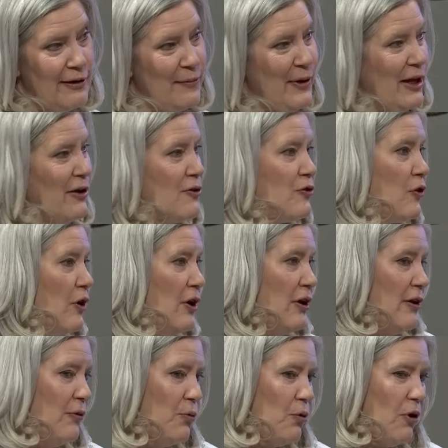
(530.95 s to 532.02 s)
I mean, cause
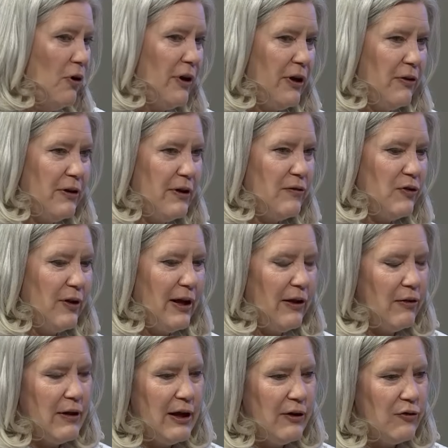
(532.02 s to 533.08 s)
we're all guilty of
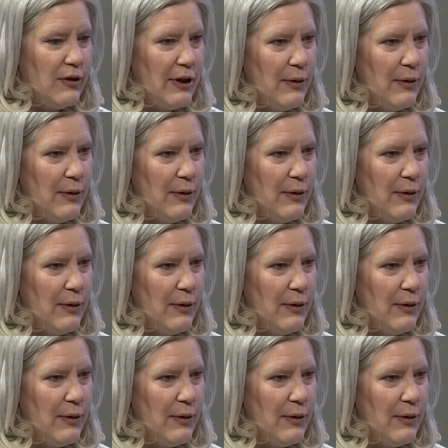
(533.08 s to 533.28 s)
saying things.